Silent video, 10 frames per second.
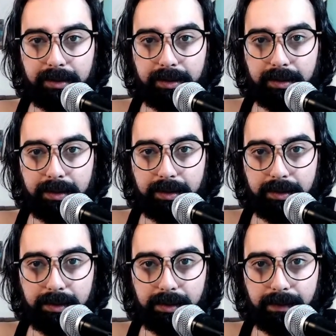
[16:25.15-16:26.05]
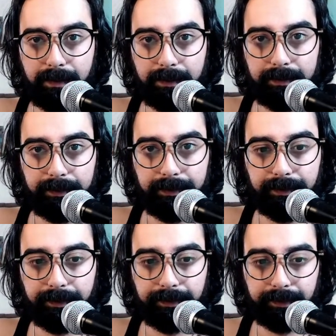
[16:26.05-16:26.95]

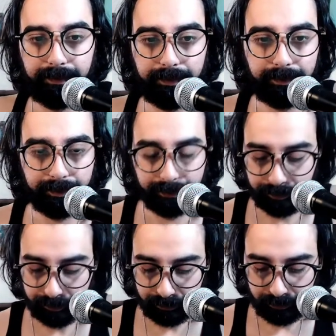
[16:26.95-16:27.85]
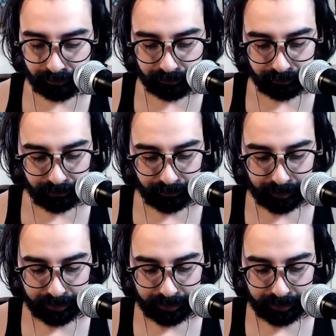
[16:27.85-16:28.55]
Nothing is said.